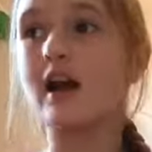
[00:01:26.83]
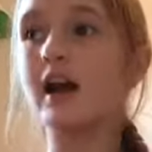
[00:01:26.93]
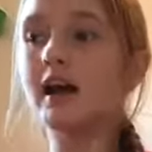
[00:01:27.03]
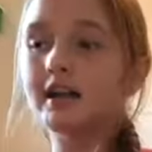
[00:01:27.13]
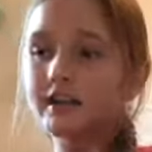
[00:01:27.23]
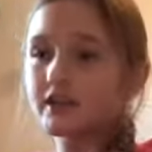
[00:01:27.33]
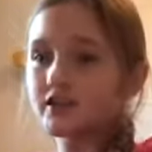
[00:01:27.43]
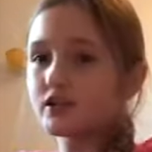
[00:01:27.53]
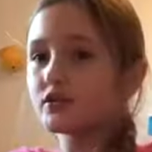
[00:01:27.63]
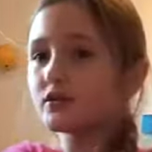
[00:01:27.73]
I
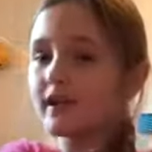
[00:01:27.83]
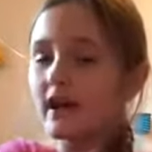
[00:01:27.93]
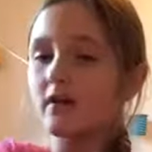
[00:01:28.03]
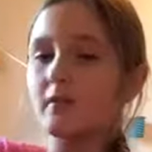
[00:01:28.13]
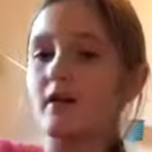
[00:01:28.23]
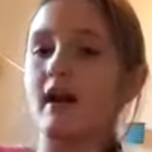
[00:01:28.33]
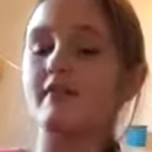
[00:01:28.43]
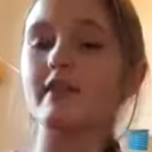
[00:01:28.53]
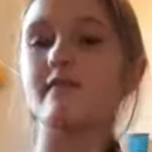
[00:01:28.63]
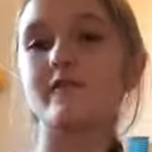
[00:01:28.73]
do care about
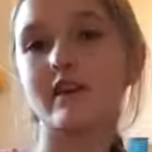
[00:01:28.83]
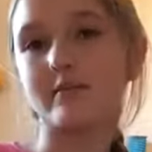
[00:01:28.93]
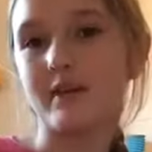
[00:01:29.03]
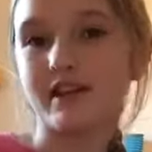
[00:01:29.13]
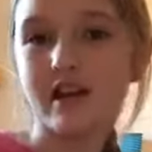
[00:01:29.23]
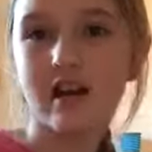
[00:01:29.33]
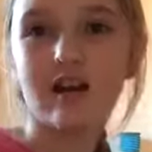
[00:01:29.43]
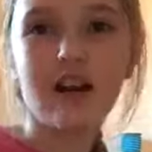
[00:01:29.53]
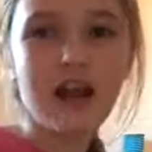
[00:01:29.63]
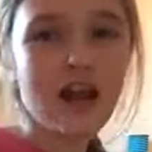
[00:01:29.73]
having fun in my
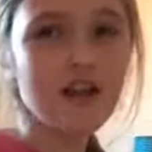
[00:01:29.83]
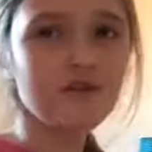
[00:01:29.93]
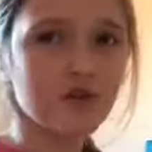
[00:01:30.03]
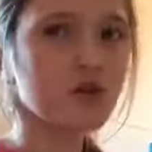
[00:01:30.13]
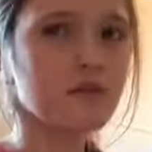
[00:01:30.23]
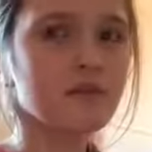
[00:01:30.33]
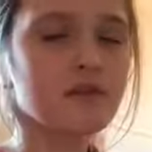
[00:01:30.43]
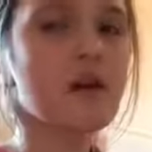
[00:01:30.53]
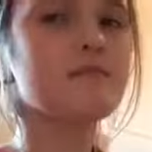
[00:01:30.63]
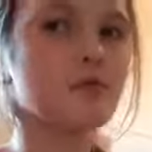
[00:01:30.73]
channel, and if you do
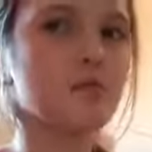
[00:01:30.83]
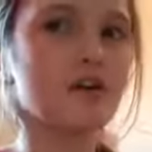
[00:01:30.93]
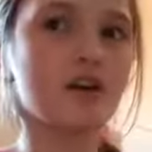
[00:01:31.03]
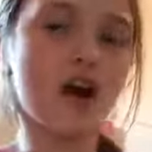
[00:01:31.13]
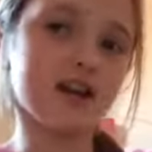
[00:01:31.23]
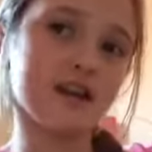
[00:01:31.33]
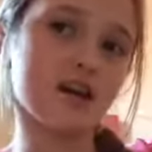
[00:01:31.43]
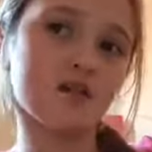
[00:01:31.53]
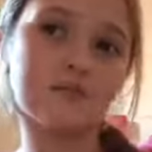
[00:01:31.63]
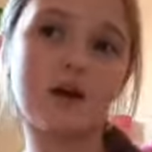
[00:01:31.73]
subscribe, don't worry, I
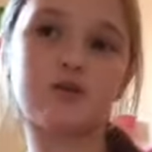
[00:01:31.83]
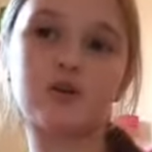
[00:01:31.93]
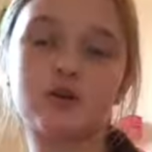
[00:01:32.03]
care about you.